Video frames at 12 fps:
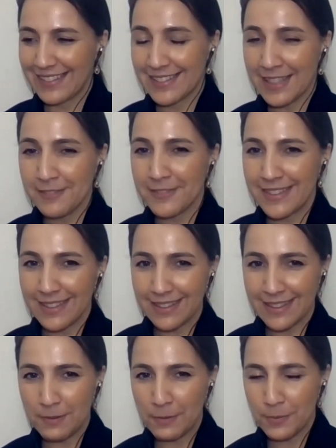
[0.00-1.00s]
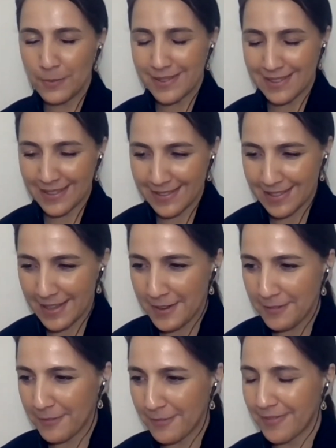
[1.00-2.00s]
Definitely, since
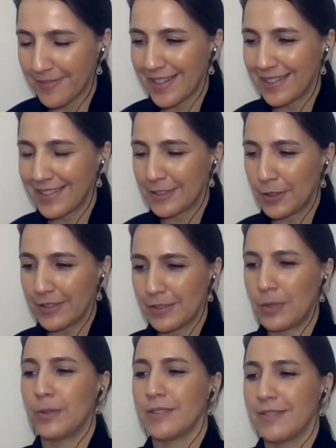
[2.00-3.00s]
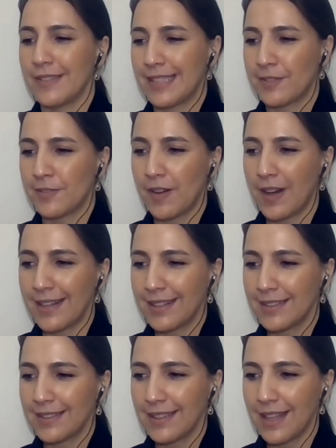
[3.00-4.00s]
I've got hold of this
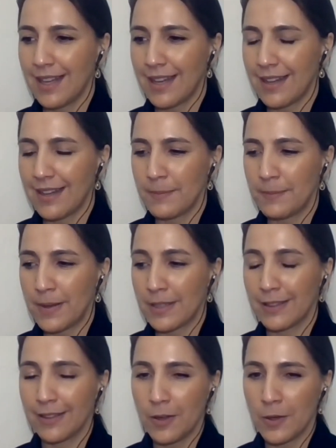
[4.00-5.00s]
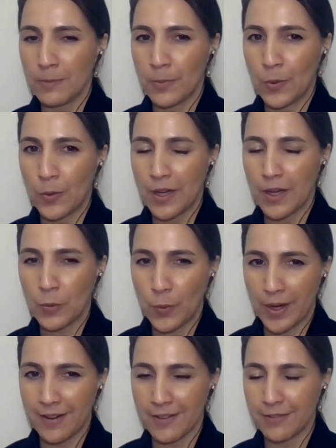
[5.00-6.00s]
file, I'm a lot more
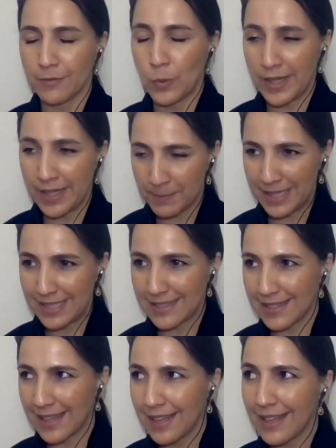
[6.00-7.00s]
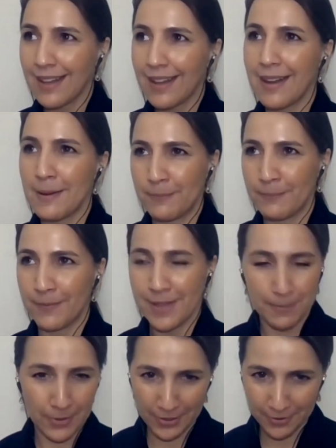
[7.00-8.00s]
aware of what I'm eating. I'm
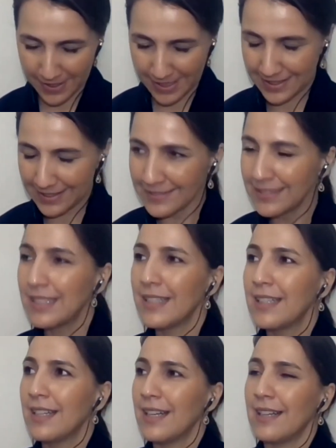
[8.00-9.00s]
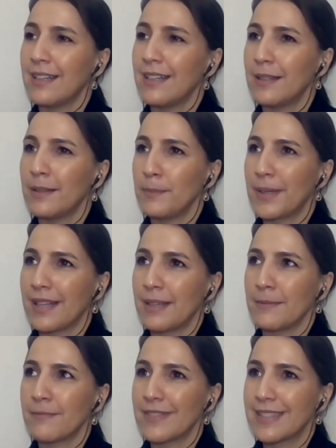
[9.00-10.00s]
not a vegan. But
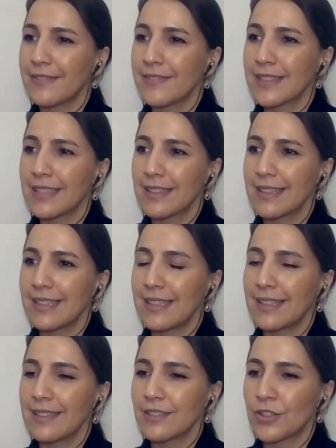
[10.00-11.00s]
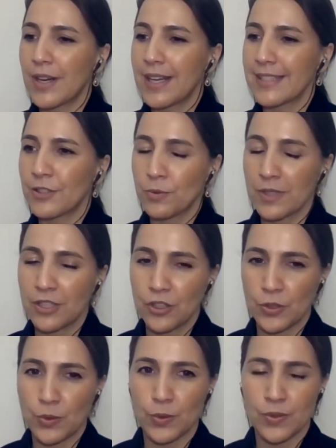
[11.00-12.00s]
I'm definitely trying to
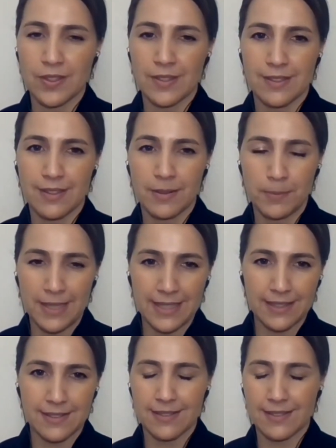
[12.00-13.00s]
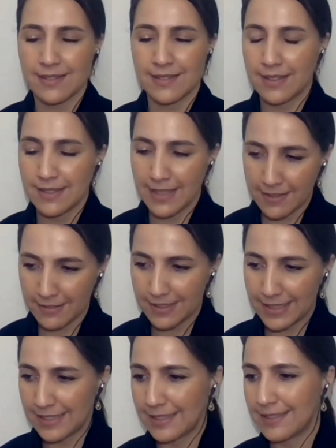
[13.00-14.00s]
reduce the meats, the
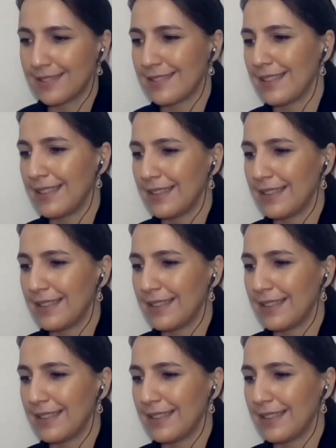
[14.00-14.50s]
dairies,